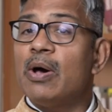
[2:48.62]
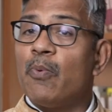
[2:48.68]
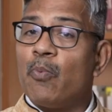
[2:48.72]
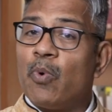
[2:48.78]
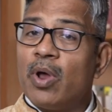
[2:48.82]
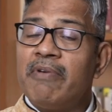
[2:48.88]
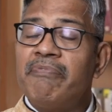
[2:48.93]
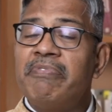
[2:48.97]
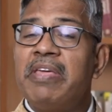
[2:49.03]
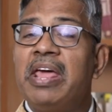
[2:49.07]

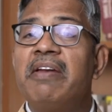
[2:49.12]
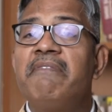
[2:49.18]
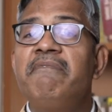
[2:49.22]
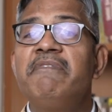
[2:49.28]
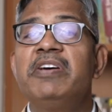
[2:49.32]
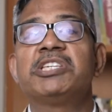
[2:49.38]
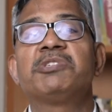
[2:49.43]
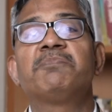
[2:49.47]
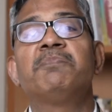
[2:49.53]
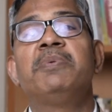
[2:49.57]
one of their
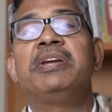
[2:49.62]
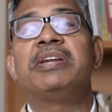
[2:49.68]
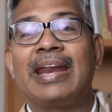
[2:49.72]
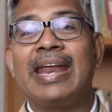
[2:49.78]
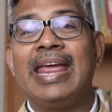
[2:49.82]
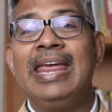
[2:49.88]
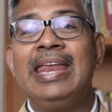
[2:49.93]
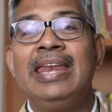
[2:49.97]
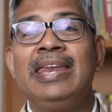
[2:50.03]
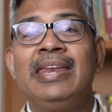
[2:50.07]
investment,
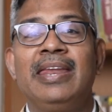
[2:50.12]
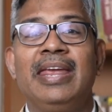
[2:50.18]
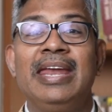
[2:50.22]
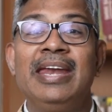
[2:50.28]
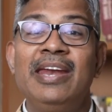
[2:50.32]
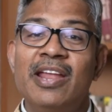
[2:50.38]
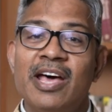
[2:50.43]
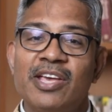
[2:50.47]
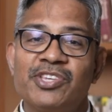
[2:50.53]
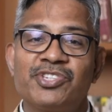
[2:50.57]
Rain
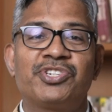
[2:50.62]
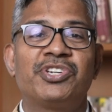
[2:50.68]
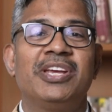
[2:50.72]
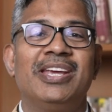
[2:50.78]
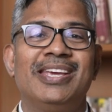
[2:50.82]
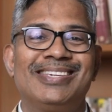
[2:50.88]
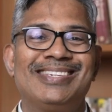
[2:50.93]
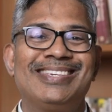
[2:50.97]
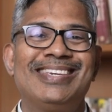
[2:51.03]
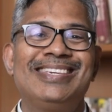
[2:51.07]

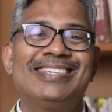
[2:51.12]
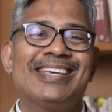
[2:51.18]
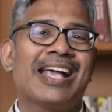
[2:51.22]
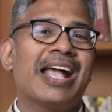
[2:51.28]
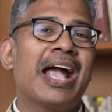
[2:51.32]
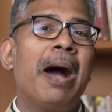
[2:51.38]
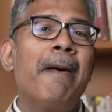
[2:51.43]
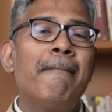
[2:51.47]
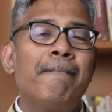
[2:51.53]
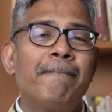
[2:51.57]
Industries, is a
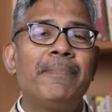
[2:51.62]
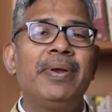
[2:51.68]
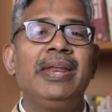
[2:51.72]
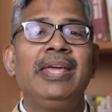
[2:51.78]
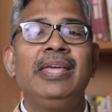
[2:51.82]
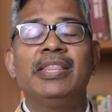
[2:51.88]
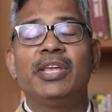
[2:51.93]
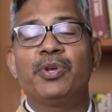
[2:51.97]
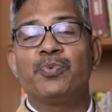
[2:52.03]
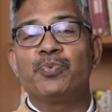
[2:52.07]

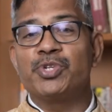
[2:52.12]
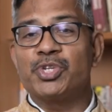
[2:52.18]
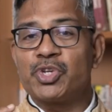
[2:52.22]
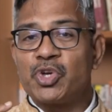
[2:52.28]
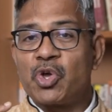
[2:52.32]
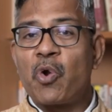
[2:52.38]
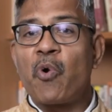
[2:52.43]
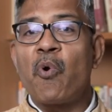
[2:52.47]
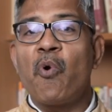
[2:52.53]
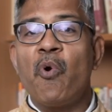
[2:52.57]
company that was
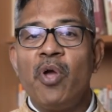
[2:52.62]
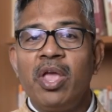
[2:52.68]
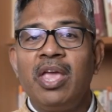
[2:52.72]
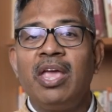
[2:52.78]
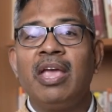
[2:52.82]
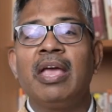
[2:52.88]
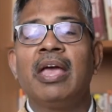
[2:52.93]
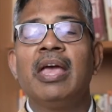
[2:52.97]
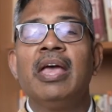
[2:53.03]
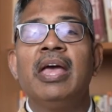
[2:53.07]

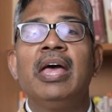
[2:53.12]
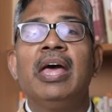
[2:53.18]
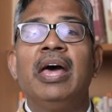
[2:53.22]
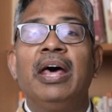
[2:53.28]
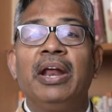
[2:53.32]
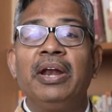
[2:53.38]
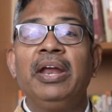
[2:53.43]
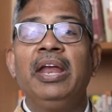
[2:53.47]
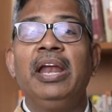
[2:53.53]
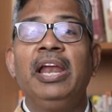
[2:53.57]
growing
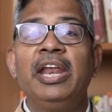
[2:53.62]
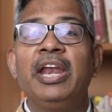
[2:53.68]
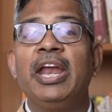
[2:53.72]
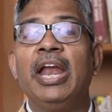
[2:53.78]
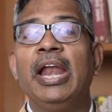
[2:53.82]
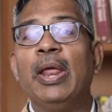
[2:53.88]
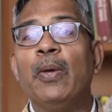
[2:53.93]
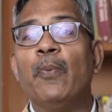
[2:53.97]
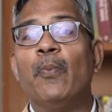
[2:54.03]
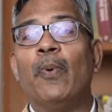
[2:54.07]
really,
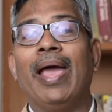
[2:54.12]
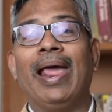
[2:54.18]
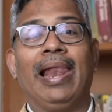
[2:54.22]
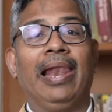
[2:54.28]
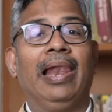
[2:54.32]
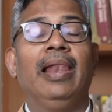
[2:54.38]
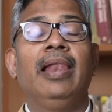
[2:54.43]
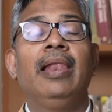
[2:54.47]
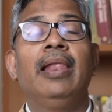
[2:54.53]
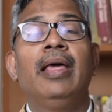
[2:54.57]
really
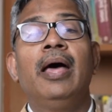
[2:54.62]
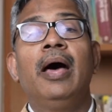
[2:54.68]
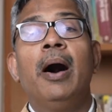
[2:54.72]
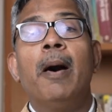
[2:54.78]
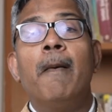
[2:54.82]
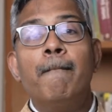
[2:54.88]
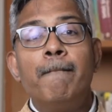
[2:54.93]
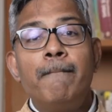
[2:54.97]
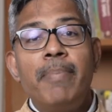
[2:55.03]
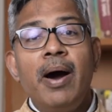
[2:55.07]
well.
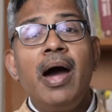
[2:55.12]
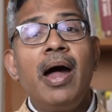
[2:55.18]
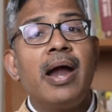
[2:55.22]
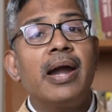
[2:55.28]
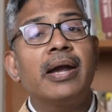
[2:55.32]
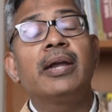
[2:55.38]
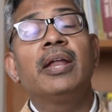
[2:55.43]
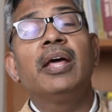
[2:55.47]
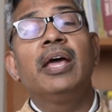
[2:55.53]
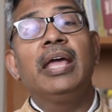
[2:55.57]

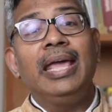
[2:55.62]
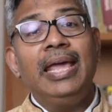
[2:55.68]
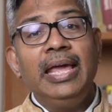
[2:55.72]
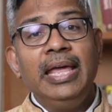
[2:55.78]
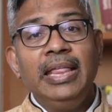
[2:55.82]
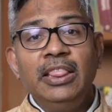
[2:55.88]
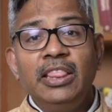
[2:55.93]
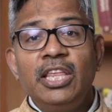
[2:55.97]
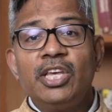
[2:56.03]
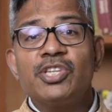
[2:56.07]
But
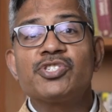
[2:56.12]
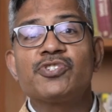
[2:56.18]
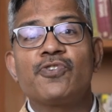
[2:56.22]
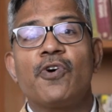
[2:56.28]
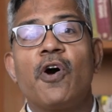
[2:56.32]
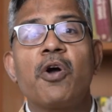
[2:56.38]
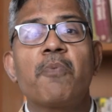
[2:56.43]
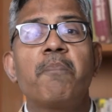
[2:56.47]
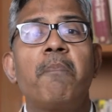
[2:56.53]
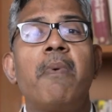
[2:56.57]
in the
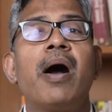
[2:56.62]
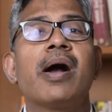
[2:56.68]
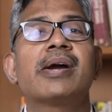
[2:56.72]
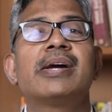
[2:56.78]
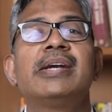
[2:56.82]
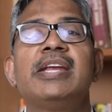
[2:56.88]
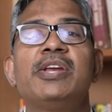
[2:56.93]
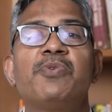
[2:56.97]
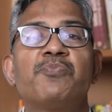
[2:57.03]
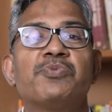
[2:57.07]
stock
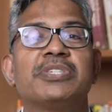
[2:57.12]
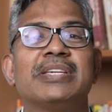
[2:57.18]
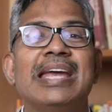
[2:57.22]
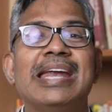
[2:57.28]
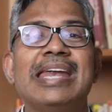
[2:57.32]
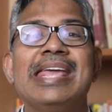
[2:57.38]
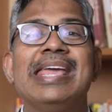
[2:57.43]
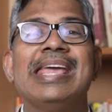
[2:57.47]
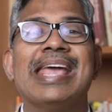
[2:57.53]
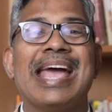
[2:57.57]
market, it was
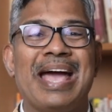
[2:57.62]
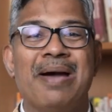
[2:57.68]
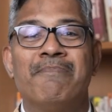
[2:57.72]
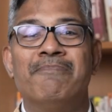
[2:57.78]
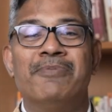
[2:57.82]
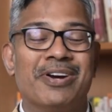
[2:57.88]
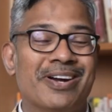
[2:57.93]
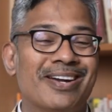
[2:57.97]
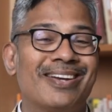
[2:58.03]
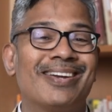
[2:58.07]
getting
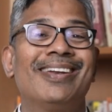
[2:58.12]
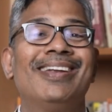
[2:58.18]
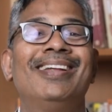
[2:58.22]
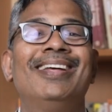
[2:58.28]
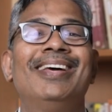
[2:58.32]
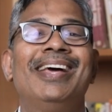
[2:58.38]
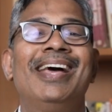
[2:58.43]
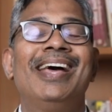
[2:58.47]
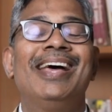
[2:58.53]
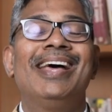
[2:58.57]
hammered.
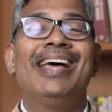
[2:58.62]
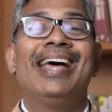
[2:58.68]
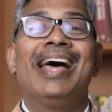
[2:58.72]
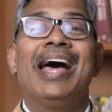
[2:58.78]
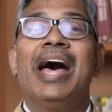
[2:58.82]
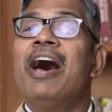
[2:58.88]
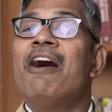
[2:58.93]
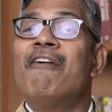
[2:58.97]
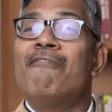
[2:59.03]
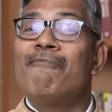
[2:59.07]

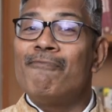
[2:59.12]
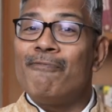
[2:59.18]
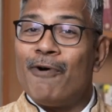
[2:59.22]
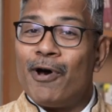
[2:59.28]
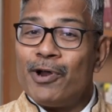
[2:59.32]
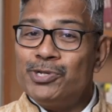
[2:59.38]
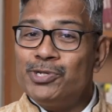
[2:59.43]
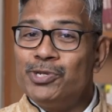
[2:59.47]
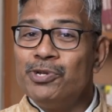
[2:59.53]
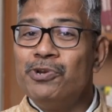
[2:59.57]

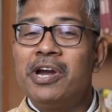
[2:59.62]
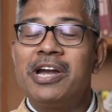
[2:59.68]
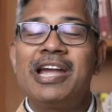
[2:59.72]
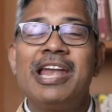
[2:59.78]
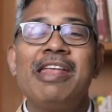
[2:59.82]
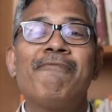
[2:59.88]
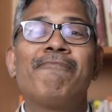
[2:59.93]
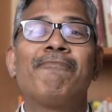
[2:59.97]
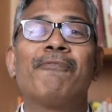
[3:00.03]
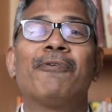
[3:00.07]

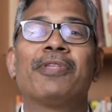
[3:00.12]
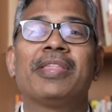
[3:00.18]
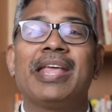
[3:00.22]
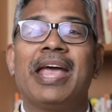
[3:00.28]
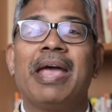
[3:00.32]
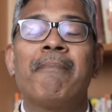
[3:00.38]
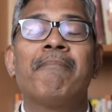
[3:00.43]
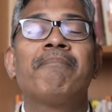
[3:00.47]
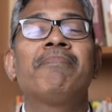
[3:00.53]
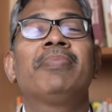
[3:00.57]
Fortunately for
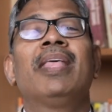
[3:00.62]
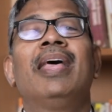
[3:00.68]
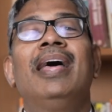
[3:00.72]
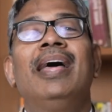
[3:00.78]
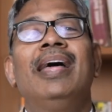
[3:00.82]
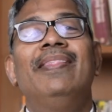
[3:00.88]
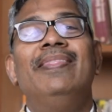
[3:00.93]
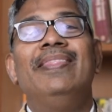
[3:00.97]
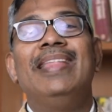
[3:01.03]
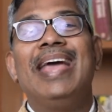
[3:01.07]
them,
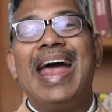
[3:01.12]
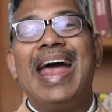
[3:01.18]
they